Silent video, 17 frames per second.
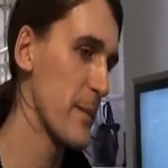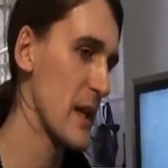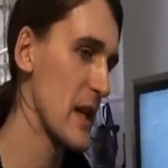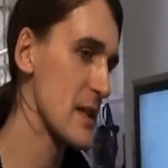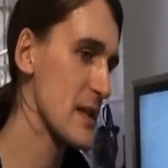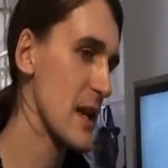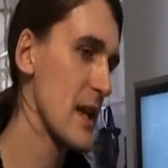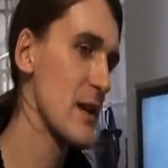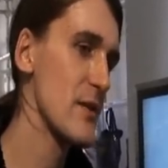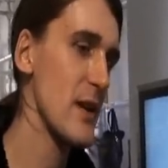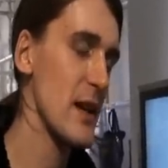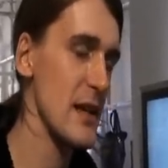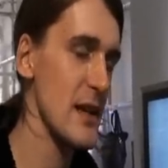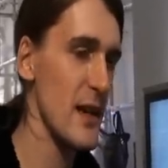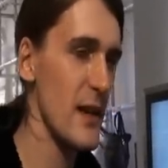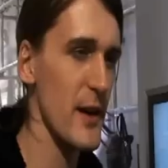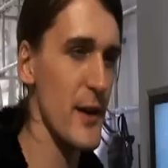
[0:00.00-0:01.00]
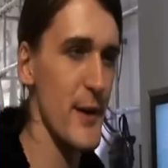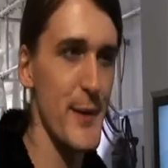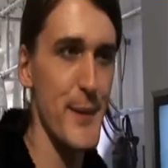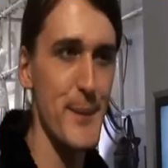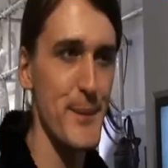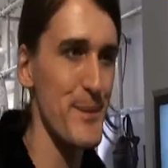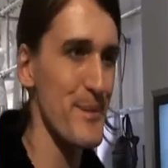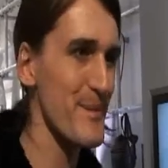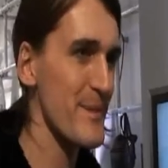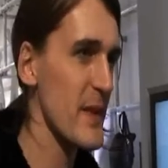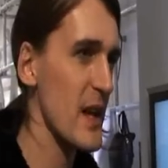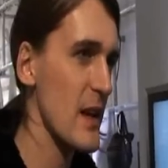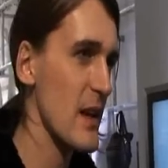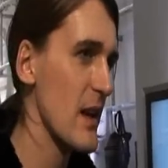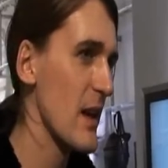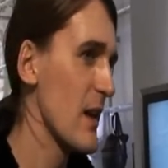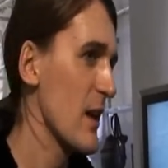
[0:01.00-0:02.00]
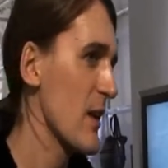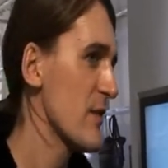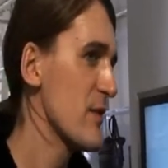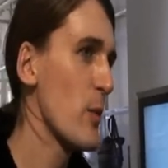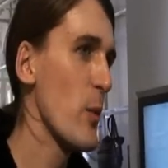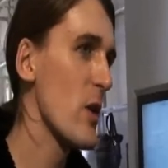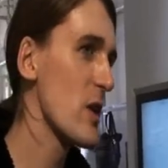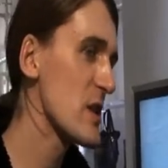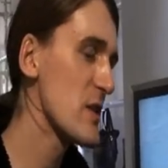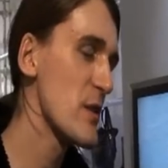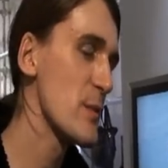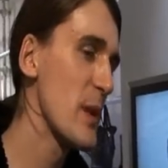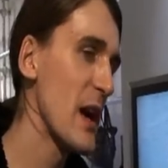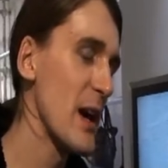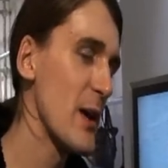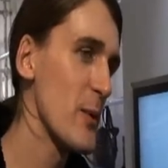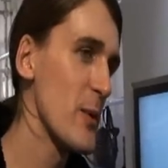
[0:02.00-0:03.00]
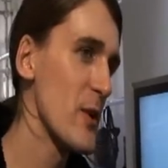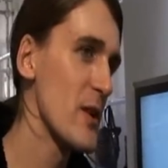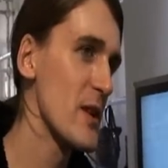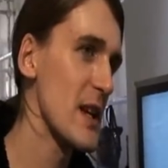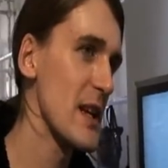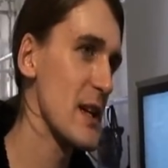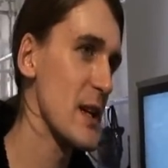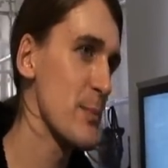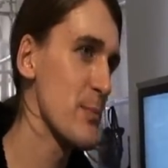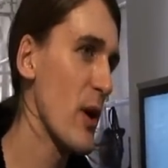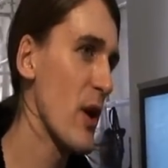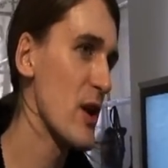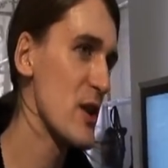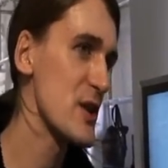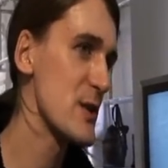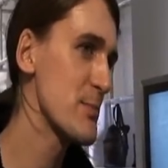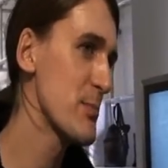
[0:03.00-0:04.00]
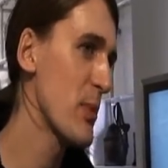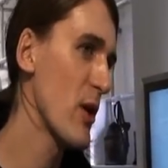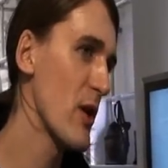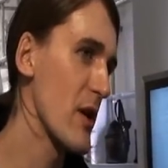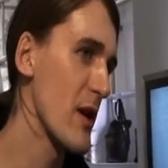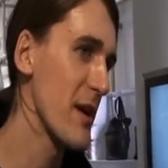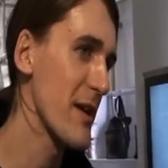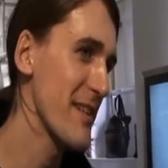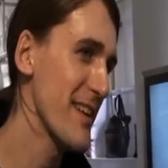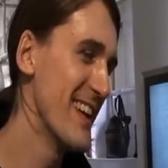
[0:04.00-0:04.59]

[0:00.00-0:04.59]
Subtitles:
It's kind of like for want of a better word, like a polished punk.